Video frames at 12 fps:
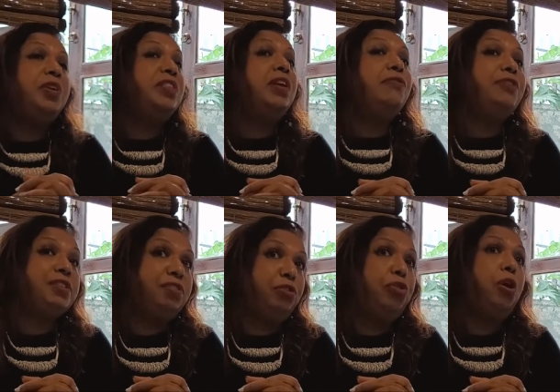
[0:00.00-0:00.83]
was her
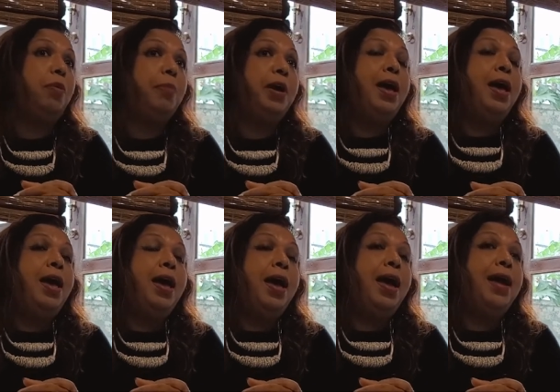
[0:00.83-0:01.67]
first job,
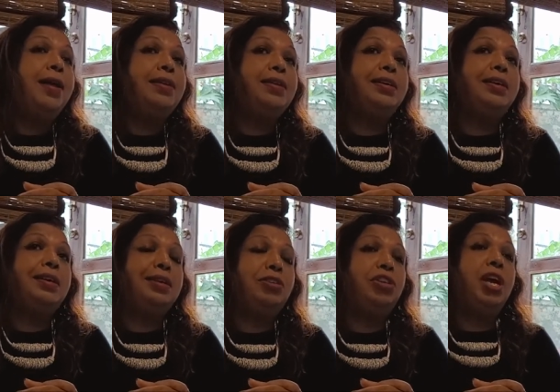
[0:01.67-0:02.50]
and
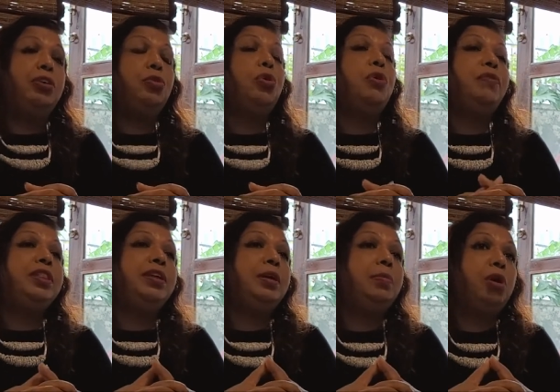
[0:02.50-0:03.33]
uh, she had to go
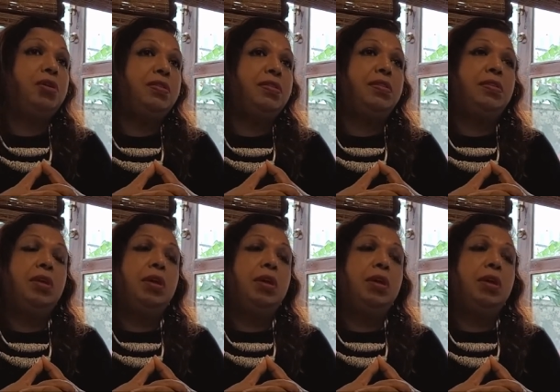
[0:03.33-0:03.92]
with her boss,